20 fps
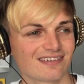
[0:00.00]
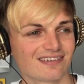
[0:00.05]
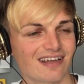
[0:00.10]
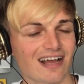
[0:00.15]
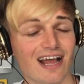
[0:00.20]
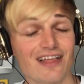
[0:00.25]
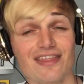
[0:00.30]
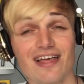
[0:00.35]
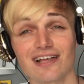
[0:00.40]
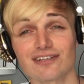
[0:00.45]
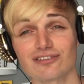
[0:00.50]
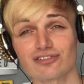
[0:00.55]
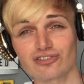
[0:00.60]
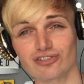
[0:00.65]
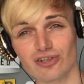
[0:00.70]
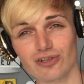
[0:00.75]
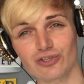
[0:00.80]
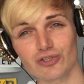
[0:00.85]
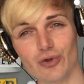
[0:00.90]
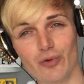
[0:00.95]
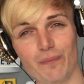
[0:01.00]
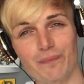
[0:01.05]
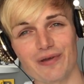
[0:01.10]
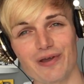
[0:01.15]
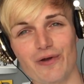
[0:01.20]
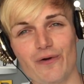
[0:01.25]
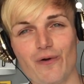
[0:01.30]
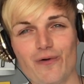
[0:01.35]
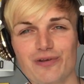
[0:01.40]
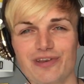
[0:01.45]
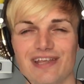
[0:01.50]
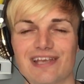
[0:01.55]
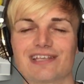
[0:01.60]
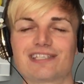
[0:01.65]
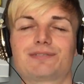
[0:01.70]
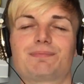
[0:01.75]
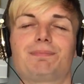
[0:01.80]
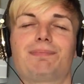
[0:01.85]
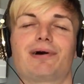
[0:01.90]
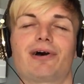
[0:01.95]
And that subtle build
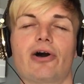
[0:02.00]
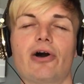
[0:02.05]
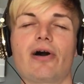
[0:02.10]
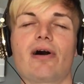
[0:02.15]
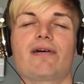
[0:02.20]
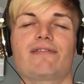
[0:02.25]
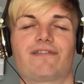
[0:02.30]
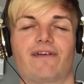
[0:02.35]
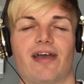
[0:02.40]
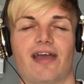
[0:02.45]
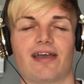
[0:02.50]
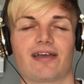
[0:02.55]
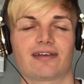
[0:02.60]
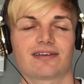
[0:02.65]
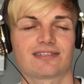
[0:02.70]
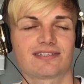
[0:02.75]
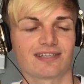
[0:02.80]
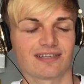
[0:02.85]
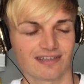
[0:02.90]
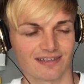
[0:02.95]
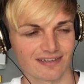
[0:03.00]
is perfect.